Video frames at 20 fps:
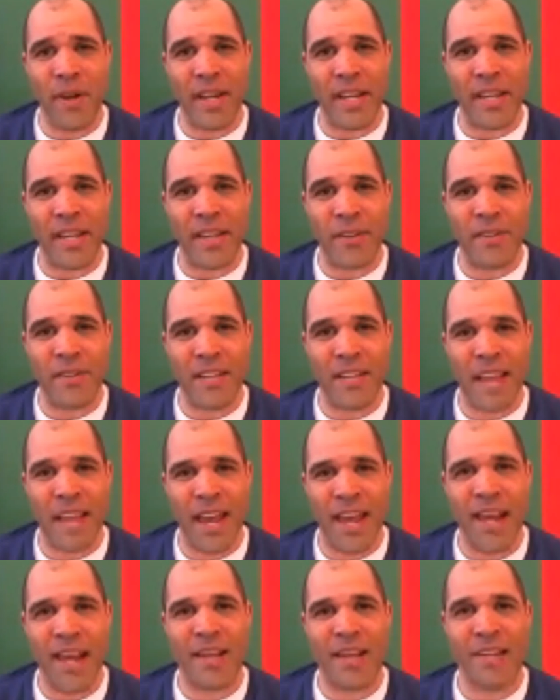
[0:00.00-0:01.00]
going.
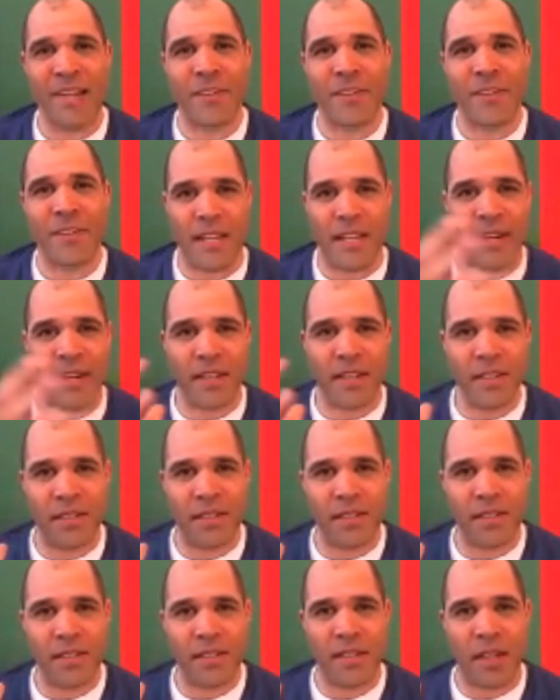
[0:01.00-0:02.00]
Yeah. You didn't
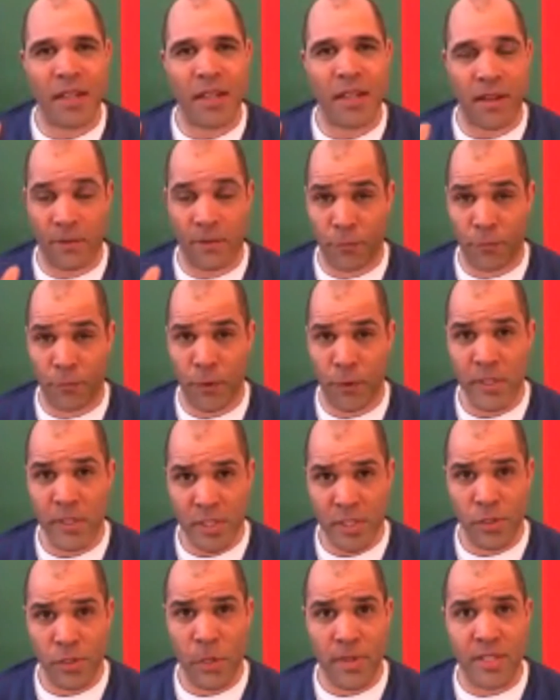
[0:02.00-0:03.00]
get. Yeah. At
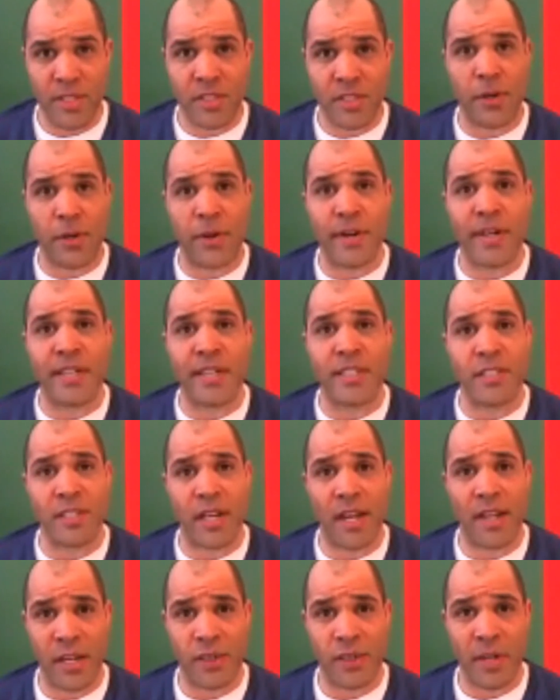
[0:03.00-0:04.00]
first, you were
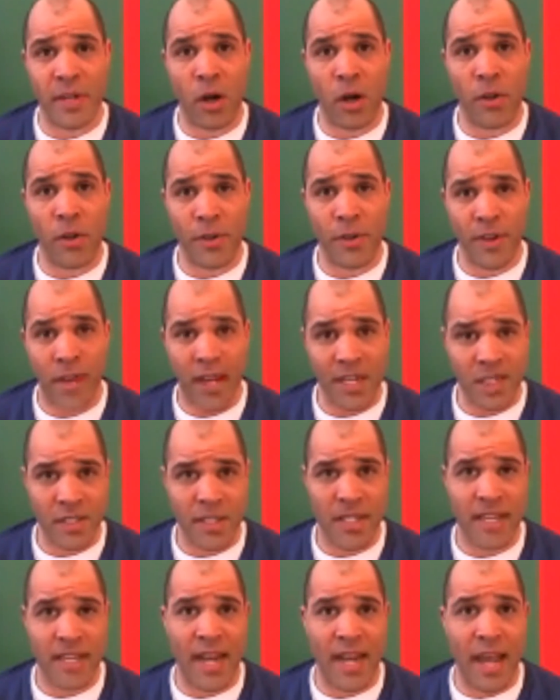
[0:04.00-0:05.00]
discouraged. I recall. You
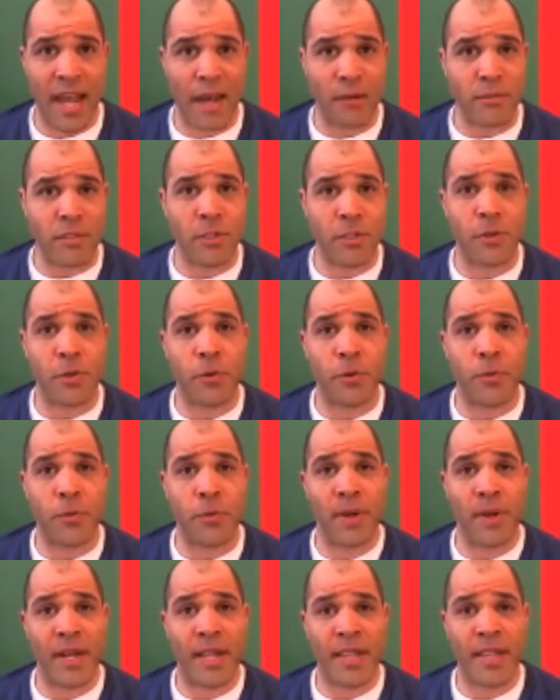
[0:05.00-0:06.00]
actually announced you were
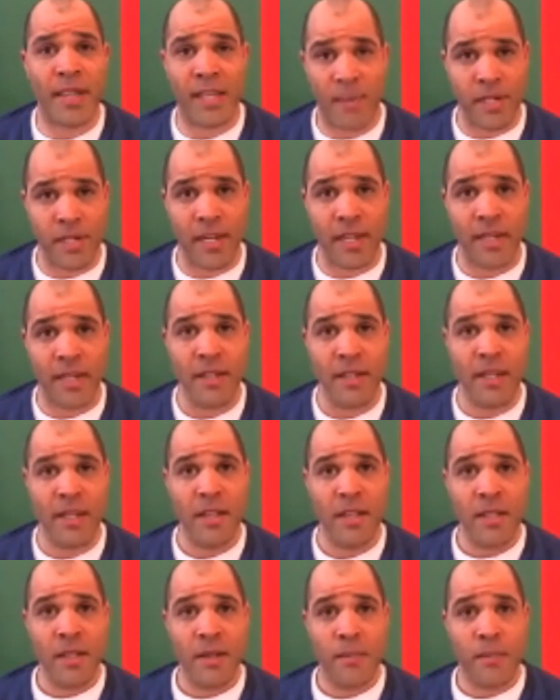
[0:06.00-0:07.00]
quitting the game
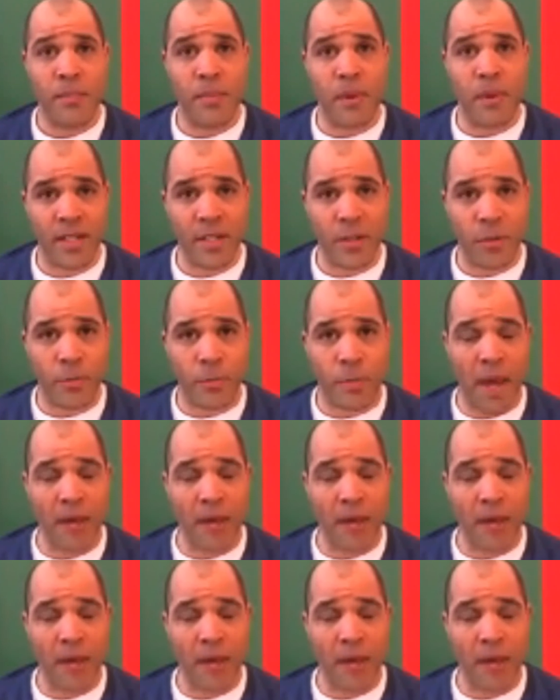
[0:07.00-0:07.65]
industry, I